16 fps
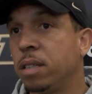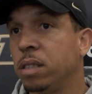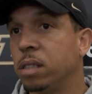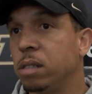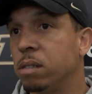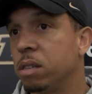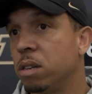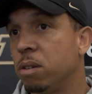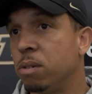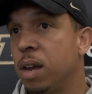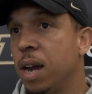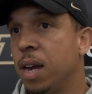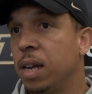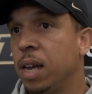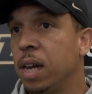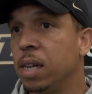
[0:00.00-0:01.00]
You know, it's a new day
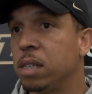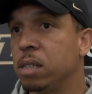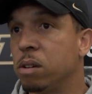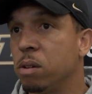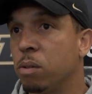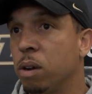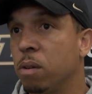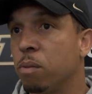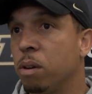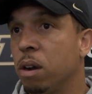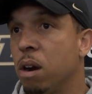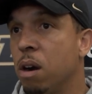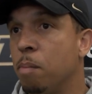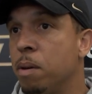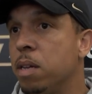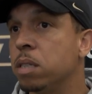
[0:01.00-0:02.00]
and age. So we
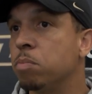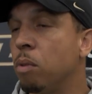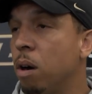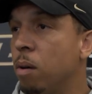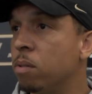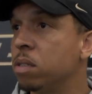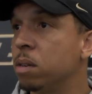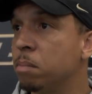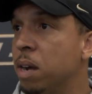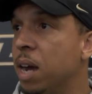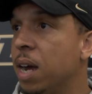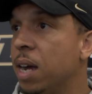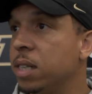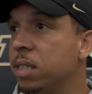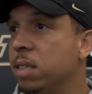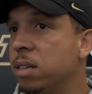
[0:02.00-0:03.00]
are being smart with some
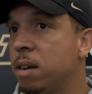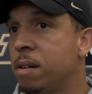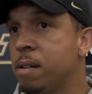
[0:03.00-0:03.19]
guys.